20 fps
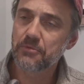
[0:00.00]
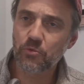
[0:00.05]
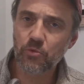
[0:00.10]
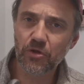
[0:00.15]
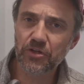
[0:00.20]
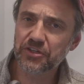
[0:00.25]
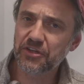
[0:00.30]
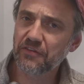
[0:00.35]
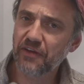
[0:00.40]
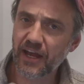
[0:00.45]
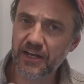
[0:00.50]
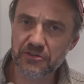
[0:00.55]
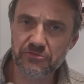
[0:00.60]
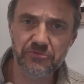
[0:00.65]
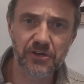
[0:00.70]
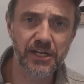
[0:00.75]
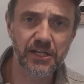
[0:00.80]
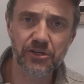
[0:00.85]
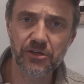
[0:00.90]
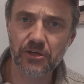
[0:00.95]
But once you've had
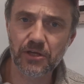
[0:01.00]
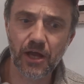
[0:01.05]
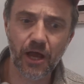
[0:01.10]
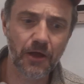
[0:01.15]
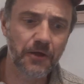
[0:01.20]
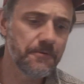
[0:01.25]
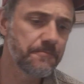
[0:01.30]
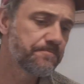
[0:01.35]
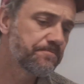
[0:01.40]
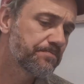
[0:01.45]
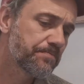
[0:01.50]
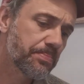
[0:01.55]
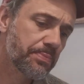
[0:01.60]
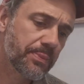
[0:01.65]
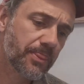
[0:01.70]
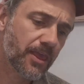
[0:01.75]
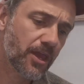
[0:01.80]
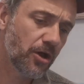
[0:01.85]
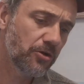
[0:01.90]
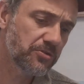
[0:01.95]
a really good go,
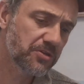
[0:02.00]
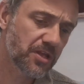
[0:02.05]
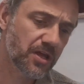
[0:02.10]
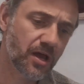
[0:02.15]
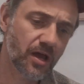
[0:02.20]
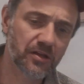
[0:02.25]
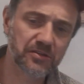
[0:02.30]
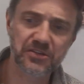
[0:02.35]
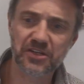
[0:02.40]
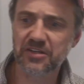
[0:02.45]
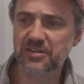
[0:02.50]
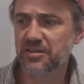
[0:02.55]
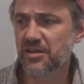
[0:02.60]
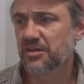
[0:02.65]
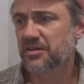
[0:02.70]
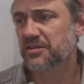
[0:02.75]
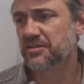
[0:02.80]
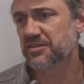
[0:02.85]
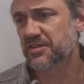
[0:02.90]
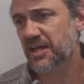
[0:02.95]
go to the answers,